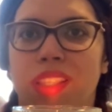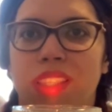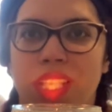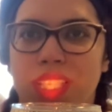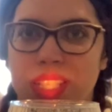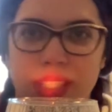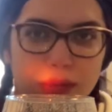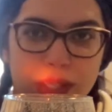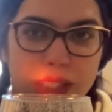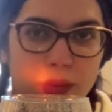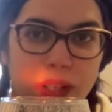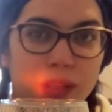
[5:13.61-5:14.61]
That's not the
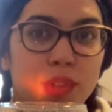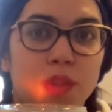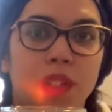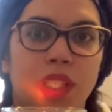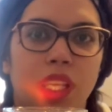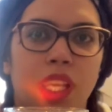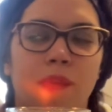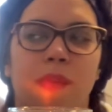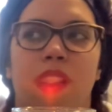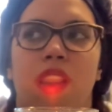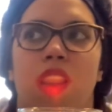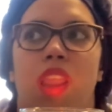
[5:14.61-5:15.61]
reason why I'm doing it.